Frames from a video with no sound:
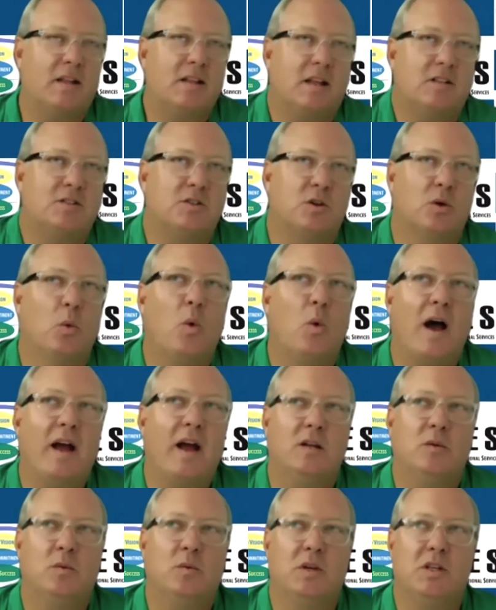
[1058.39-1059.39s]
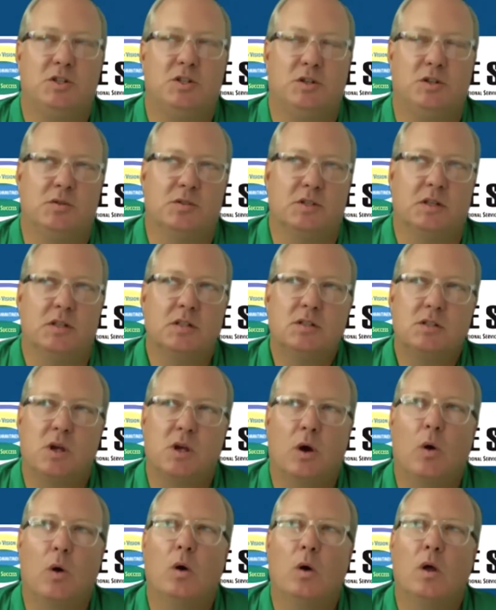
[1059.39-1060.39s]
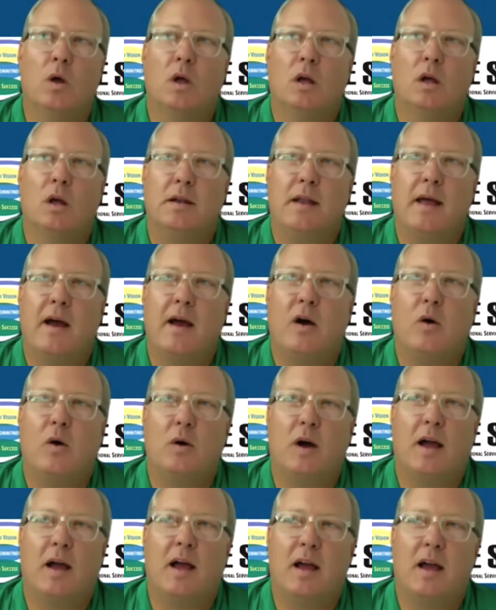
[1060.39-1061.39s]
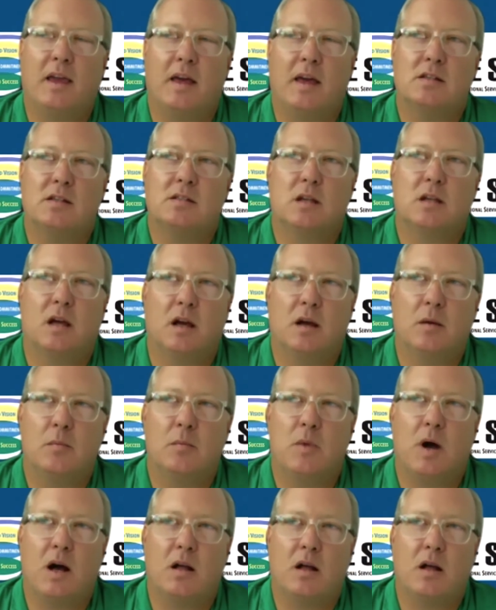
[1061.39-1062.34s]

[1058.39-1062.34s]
so why did we choose it? So now I guess I'll